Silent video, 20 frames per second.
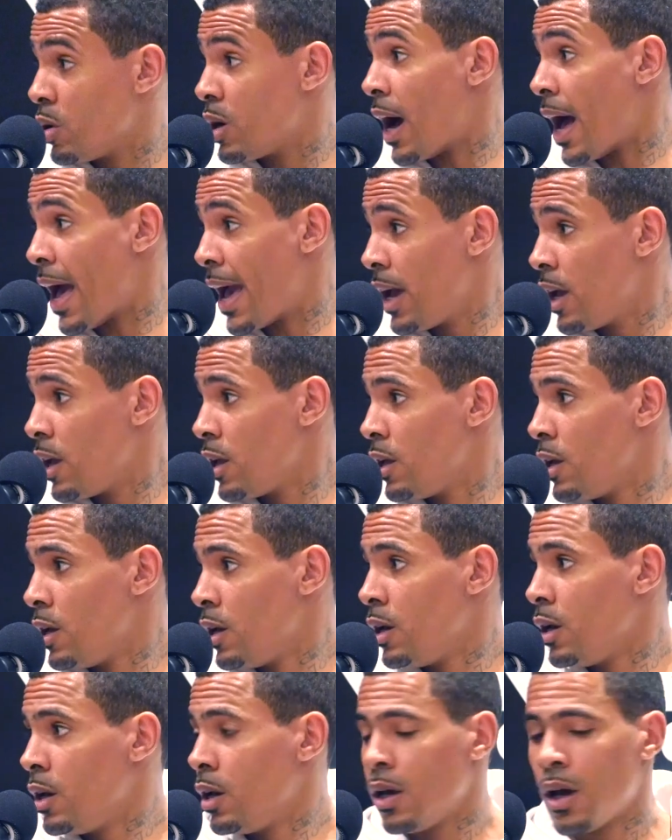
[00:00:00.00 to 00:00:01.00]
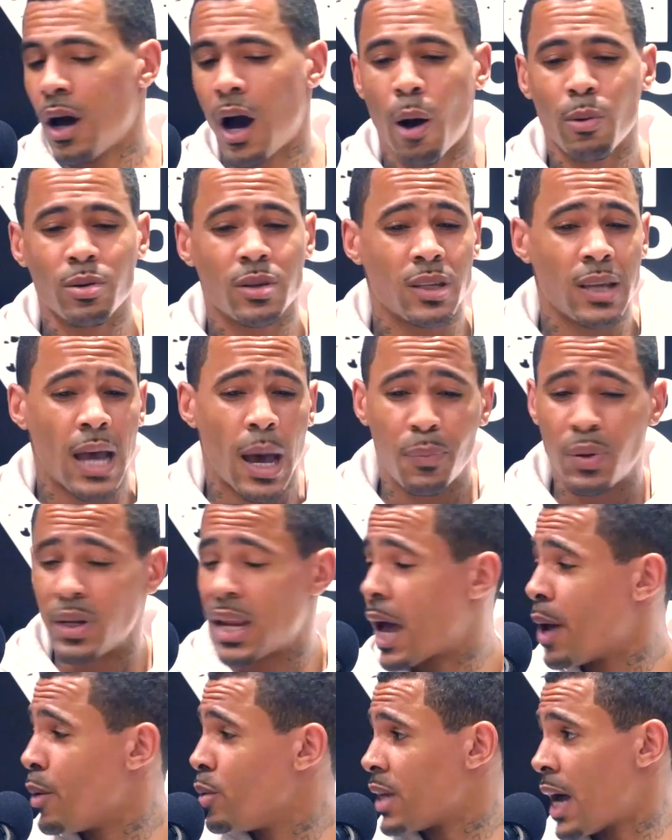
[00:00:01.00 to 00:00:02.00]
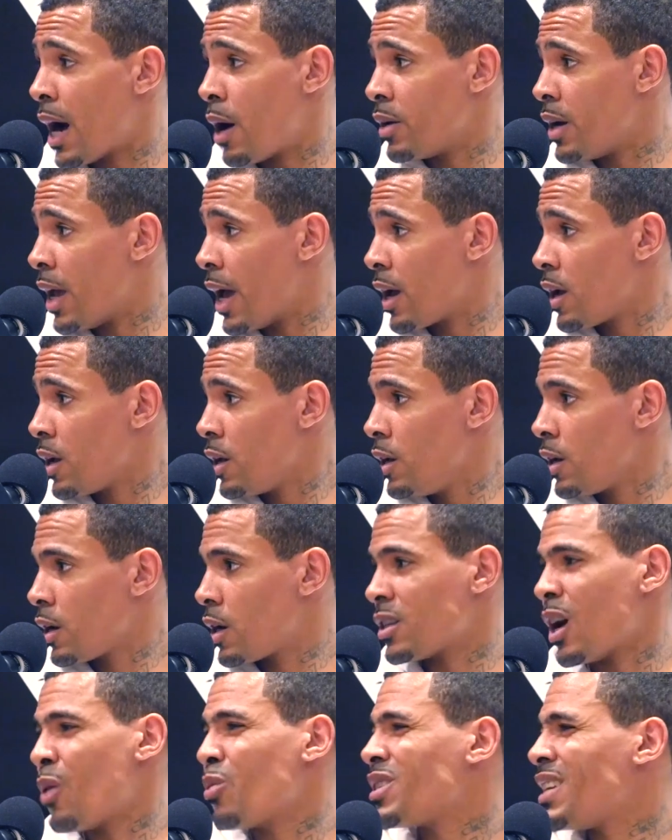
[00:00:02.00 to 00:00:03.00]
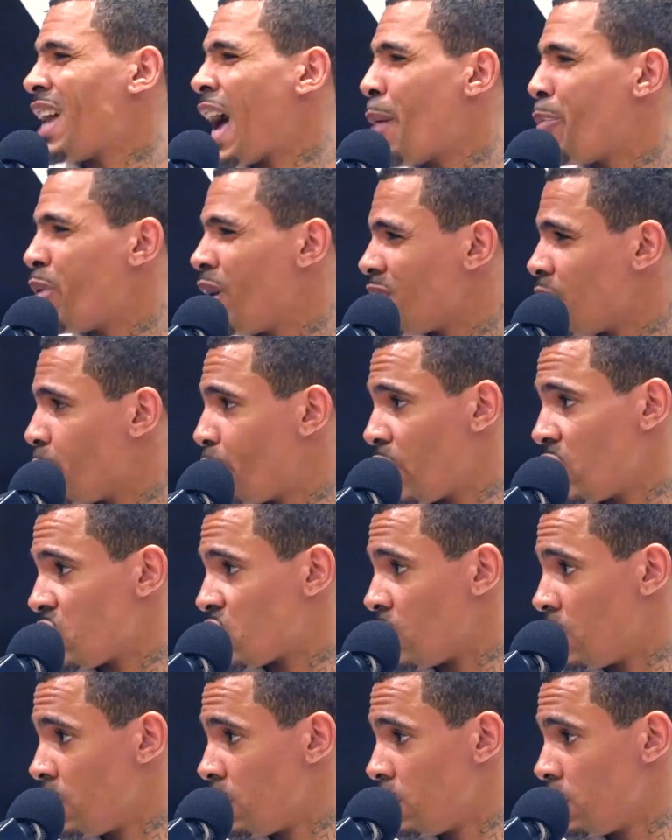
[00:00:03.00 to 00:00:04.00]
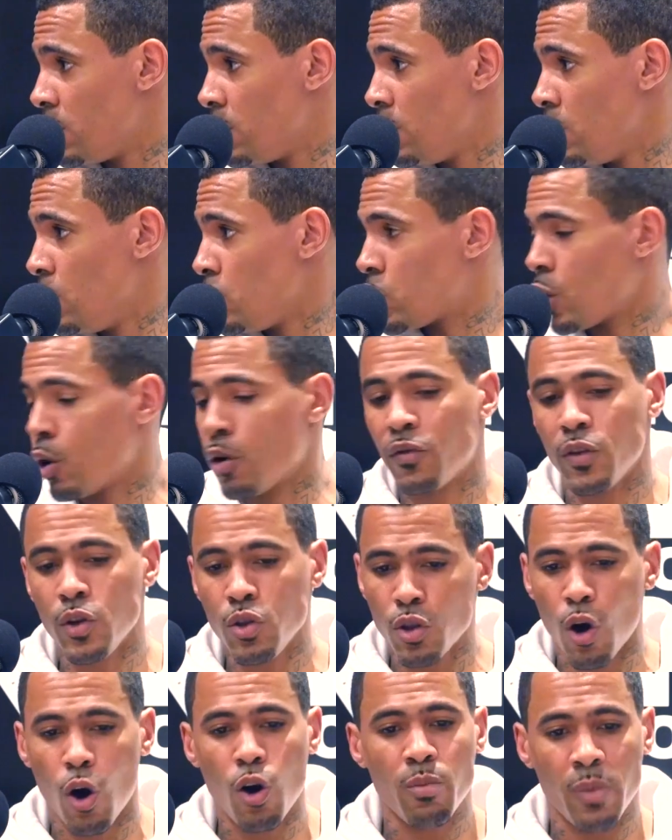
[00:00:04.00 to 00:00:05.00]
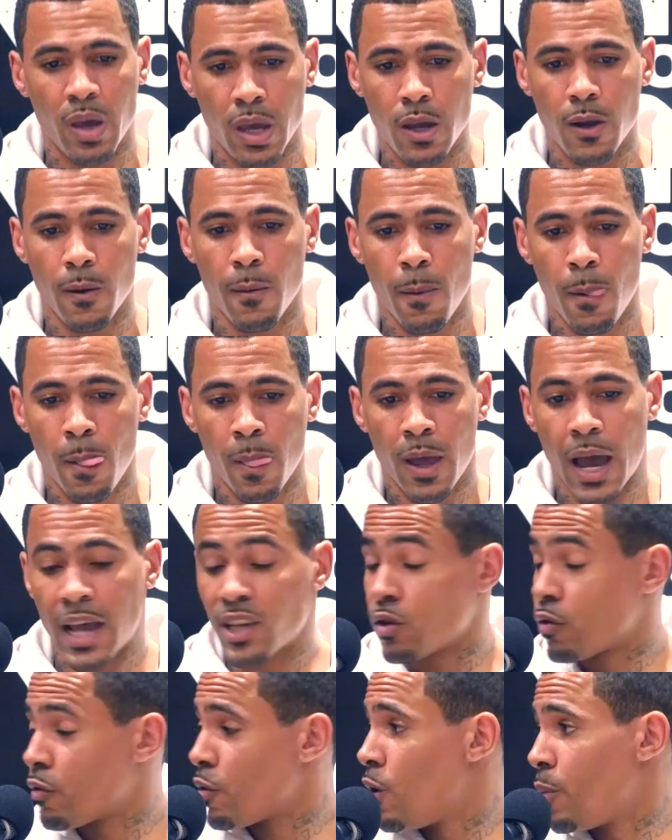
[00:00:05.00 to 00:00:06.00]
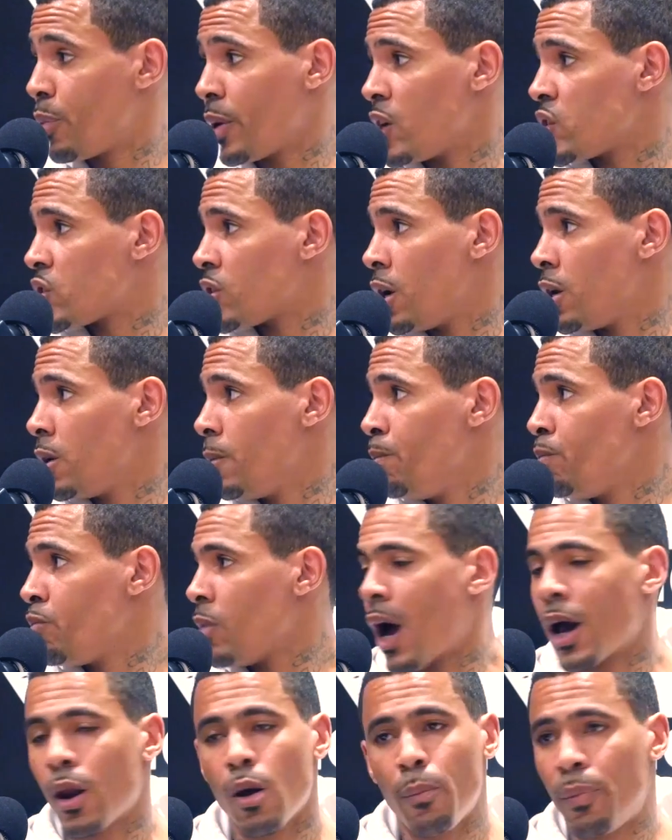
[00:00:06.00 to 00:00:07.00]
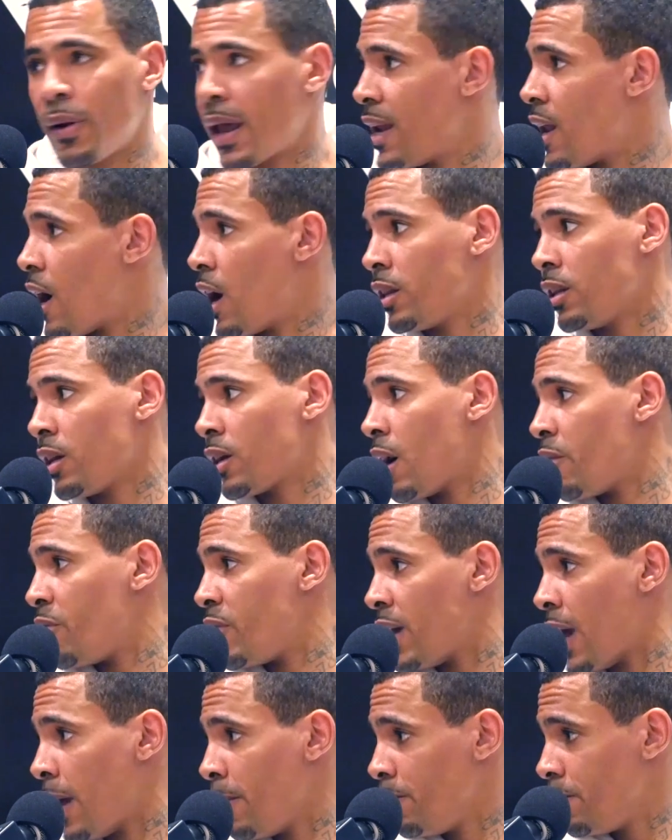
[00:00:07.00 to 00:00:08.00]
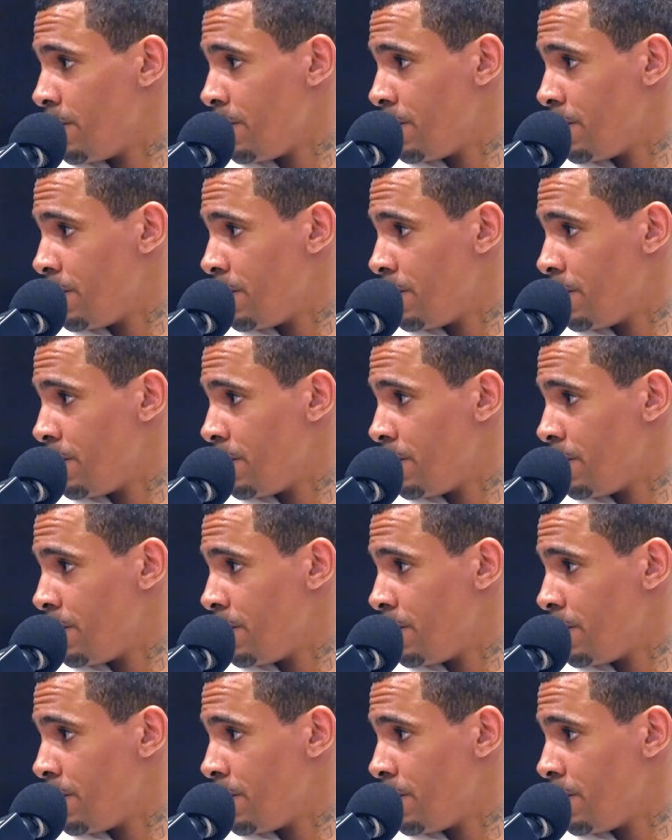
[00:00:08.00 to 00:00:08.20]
guy, I was just happy that it was out there because I wasn't happy as a person. So if you know me as a real person, I don't play that undercover game.